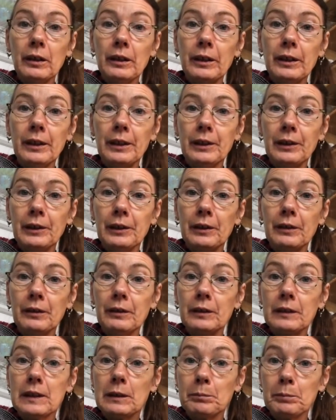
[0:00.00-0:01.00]
in
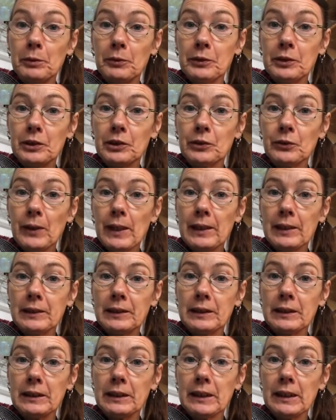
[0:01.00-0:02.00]

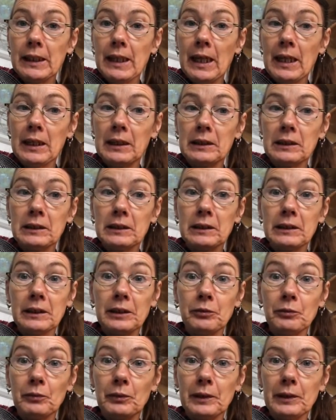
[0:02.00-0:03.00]
spirituality and
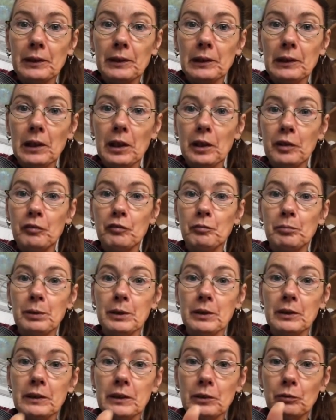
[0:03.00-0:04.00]
in real life,
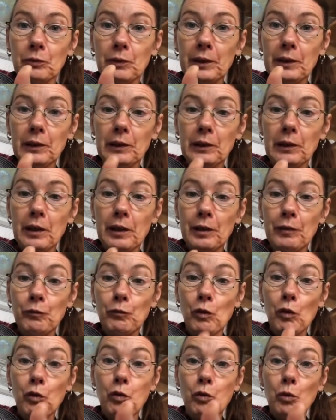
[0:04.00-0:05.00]
because in real life
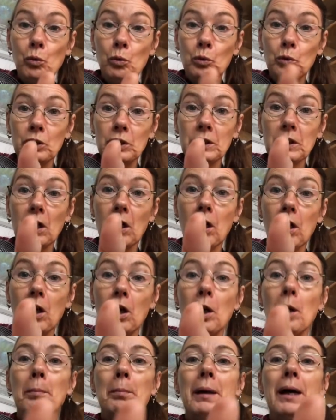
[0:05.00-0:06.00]
the thorns are
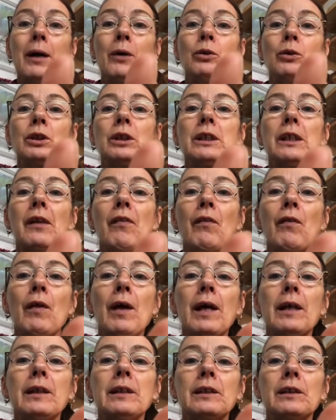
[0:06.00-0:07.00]
about
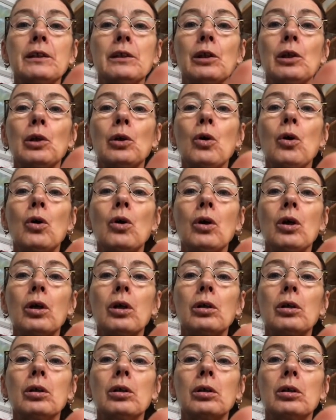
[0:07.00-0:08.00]
that long,
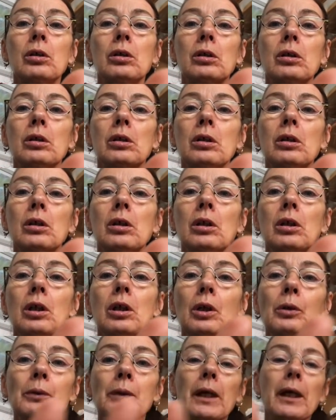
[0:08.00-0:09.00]

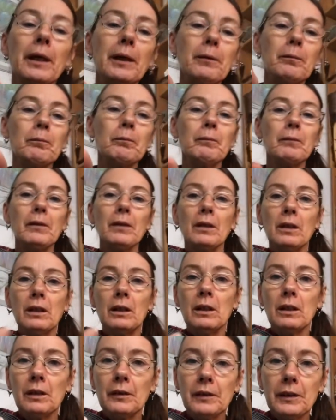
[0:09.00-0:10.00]
okay?
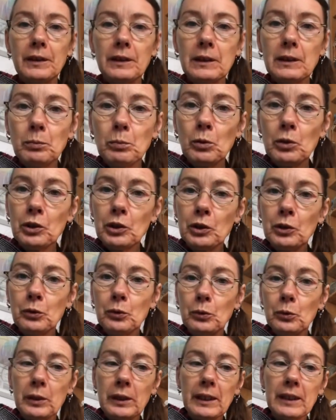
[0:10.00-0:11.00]
This is what
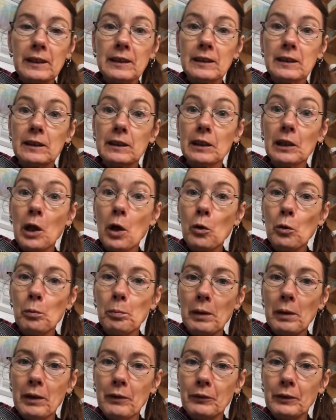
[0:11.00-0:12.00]
you get sloe
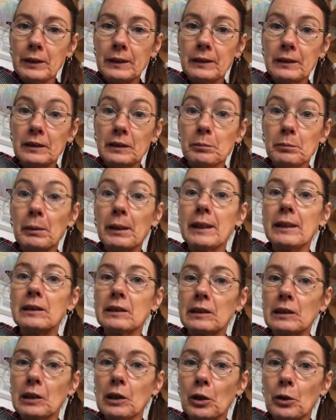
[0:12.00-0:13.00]
berries to make
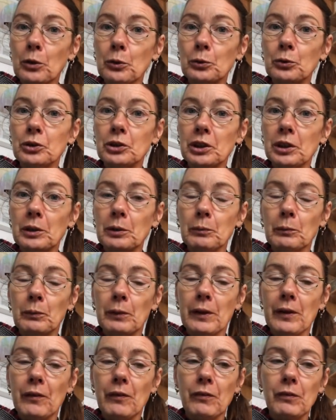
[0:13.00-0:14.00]
sloe gin
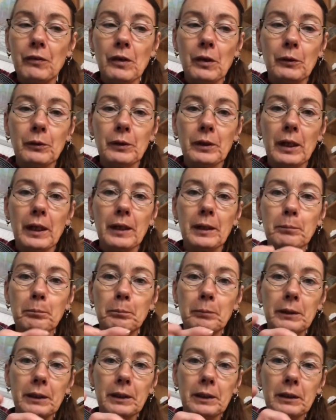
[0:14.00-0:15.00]
with, okay?
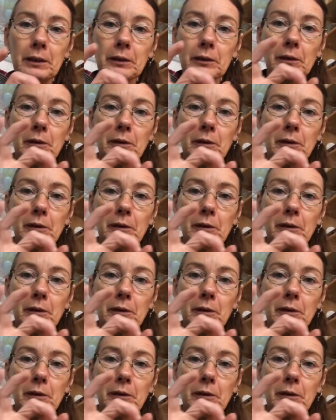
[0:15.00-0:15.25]
Big